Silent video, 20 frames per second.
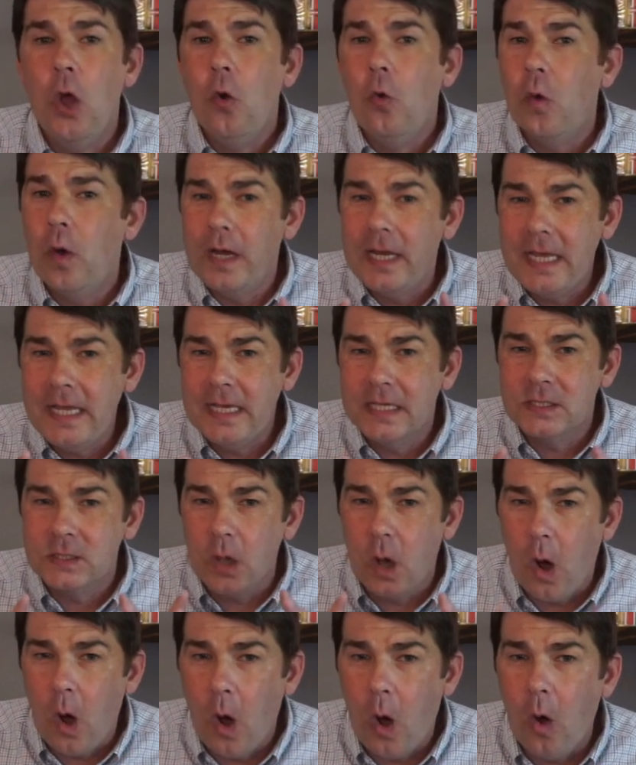what he
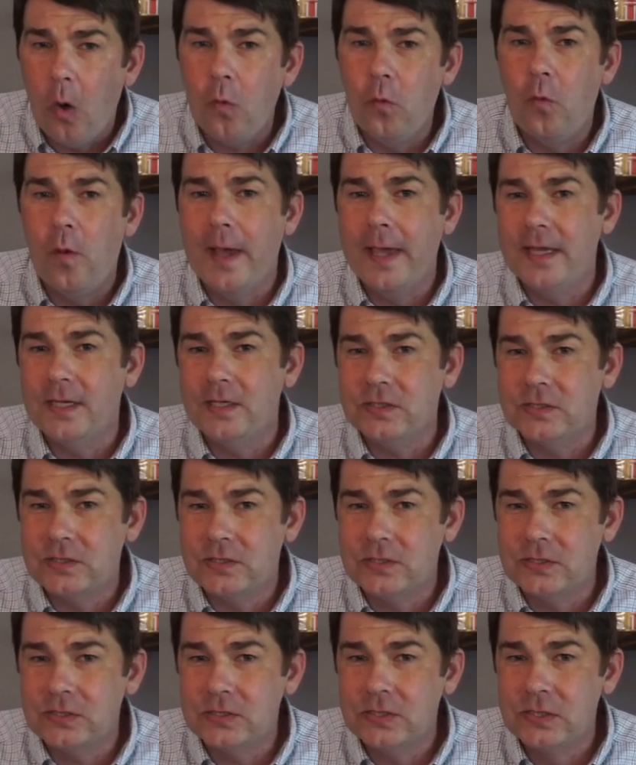has
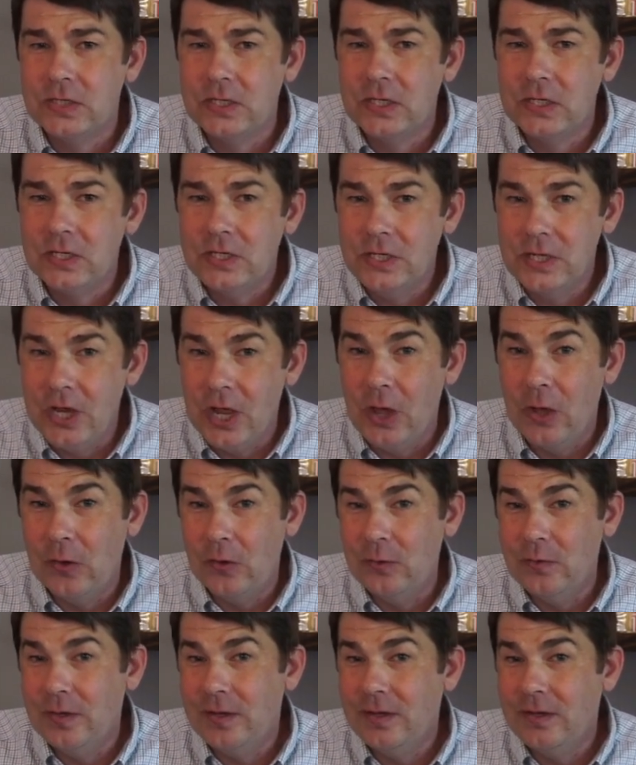always
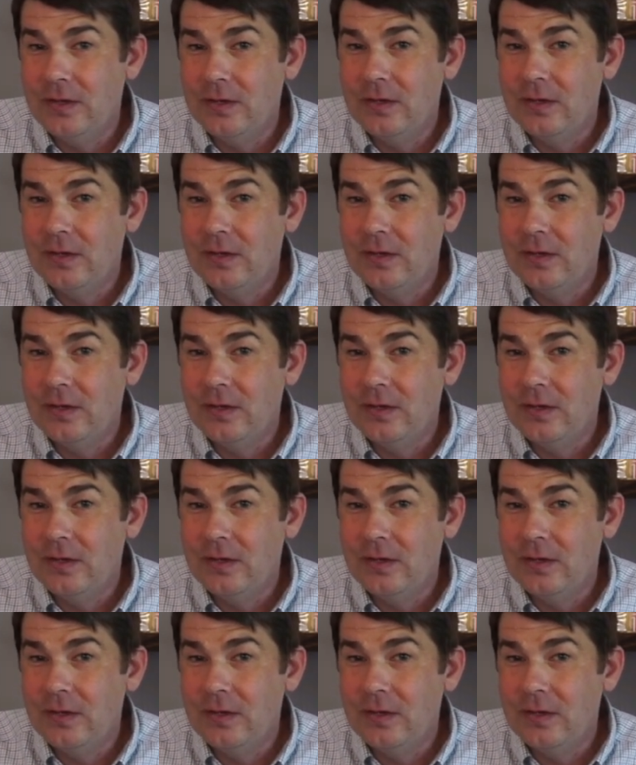known.